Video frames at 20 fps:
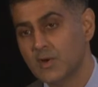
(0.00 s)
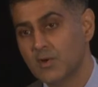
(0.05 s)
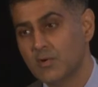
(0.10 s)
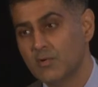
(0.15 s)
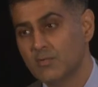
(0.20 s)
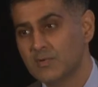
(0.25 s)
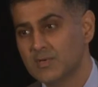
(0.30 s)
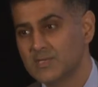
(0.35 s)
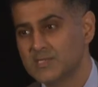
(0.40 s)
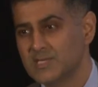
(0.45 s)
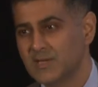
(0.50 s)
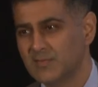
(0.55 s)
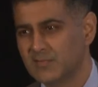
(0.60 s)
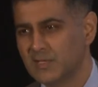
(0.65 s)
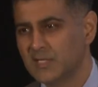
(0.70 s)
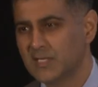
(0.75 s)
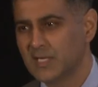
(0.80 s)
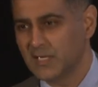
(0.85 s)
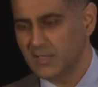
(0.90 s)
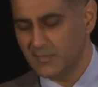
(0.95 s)
receive the
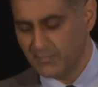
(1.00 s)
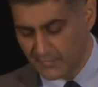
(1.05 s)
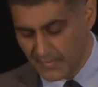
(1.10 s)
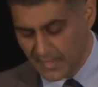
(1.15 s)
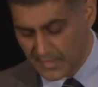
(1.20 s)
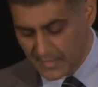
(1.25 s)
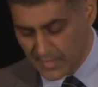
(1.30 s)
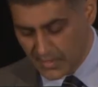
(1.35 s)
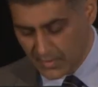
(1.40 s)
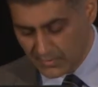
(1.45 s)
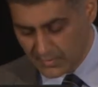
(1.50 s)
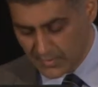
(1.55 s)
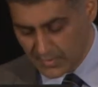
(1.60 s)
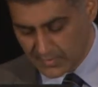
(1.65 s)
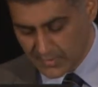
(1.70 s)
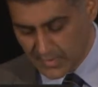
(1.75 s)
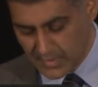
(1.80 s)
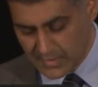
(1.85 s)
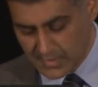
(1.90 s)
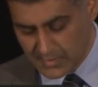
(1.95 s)
dignified care that
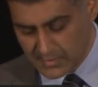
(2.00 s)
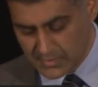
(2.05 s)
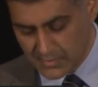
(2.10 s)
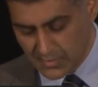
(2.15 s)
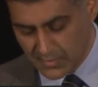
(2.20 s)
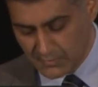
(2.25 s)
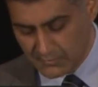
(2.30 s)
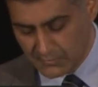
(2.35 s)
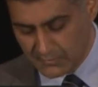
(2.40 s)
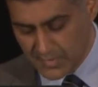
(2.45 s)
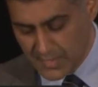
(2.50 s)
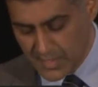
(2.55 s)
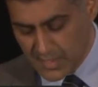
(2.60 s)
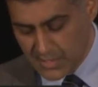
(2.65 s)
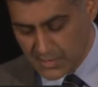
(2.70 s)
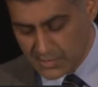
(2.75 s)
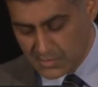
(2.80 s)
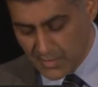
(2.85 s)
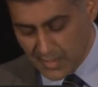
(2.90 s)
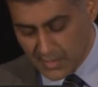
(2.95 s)
they deserve.
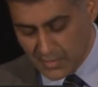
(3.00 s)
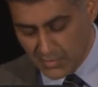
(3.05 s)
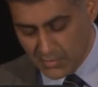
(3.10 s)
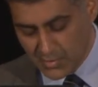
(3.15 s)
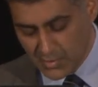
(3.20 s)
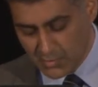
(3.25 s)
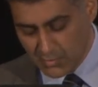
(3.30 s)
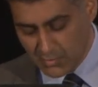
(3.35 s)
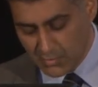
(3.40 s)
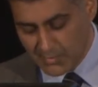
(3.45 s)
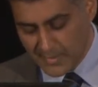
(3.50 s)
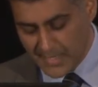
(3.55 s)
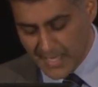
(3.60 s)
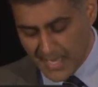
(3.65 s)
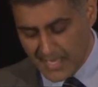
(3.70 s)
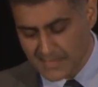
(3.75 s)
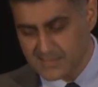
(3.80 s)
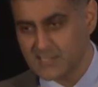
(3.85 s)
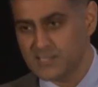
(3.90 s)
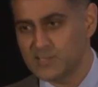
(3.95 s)
So I know you will be
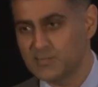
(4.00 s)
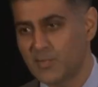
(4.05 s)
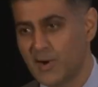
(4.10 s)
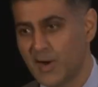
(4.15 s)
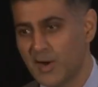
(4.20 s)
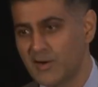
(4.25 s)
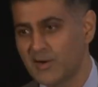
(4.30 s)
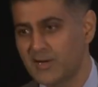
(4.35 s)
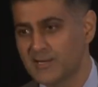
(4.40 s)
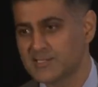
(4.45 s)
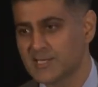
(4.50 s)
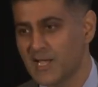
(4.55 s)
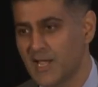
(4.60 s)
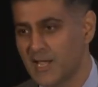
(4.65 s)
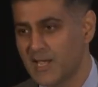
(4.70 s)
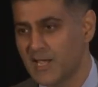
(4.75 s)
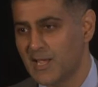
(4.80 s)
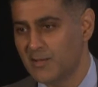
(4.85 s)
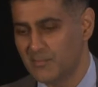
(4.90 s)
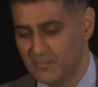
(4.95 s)
as inspired as I
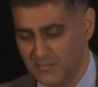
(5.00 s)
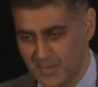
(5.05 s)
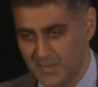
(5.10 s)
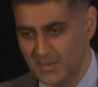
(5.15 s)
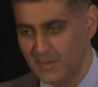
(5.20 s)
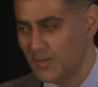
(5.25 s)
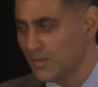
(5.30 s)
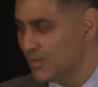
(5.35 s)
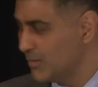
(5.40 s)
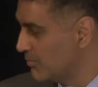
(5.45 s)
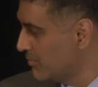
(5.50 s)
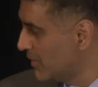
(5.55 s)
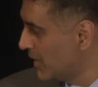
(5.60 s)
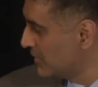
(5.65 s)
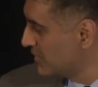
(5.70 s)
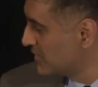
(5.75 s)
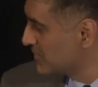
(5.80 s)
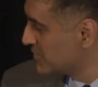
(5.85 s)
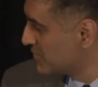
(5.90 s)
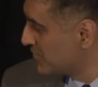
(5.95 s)
am by
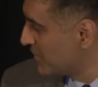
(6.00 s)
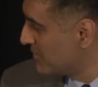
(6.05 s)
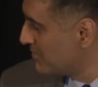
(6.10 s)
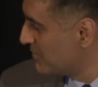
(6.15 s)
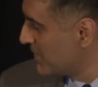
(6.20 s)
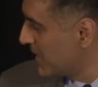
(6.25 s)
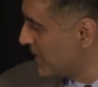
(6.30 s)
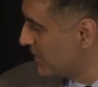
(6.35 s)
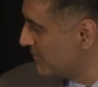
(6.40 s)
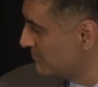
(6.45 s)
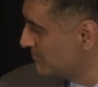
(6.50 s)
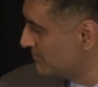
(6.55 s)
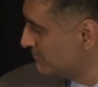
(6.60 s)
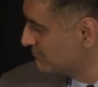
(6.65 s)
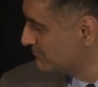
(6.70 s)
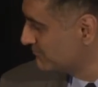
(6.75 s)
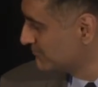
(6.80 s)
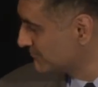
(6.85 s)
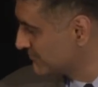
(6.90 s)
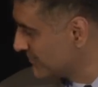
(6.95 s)
this great man.
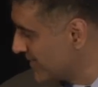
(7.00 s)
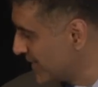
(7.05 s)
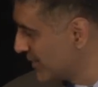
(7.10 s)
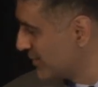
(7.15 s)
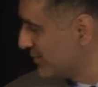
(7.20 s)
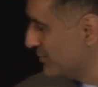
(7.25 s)
Thank you,